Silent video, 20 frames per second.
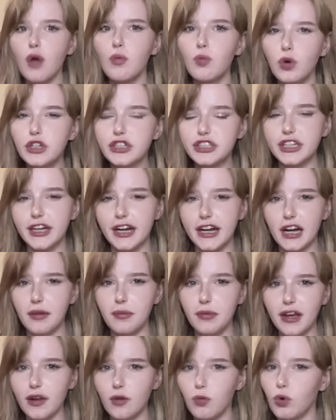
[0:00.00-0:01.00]
I'm watching and
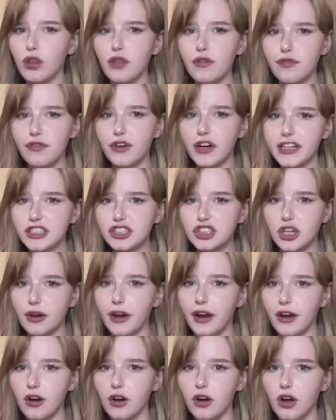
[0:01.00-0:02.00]
I'm like, what the fuck is
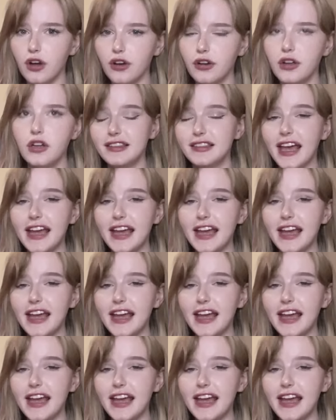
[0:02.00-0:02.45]
going on?